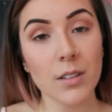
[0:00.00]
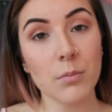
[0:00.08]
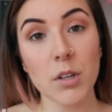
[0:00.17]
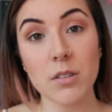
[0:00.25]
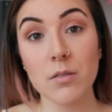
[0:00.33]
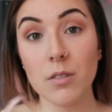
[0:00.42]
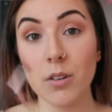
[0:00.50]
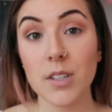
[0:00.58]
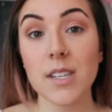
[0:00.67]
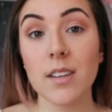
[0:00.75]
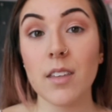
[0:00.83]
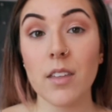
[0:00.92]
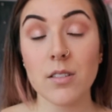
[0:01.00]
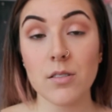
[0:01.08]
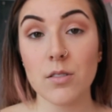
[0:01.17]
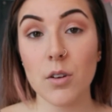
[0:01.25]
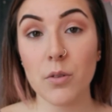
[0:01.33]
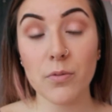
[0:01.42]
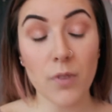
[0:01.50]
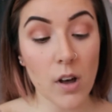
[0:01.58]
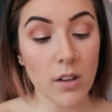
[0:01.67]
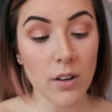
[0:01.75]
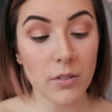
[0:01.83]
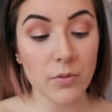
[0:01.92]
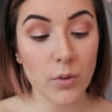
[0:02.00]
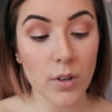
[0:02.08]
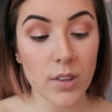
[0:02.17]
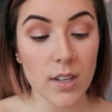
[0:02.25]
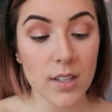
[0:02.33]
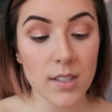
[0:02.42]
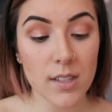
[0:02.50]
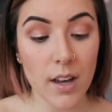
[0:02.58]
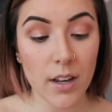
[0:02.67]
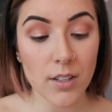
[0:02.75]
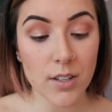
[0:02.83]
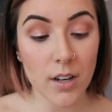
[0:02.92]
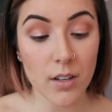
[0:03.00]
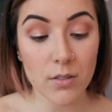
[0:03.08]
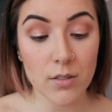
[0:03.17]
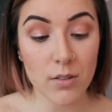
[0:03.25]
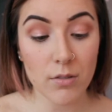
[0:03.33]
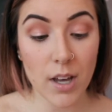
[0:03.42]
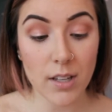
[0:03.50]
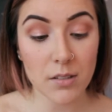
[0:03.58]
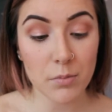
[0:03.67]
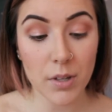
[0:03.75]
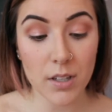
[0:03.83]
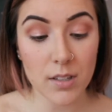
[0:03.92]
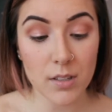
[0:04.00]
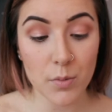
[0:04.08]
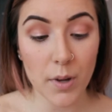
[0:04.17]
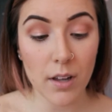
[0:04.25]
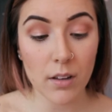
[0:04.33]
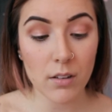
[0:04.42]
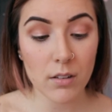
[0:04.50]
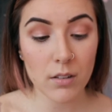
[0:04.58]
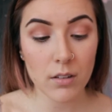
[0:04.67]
I'm also noticing that there's no fallout for this eyeshadow, so that's a plus as well.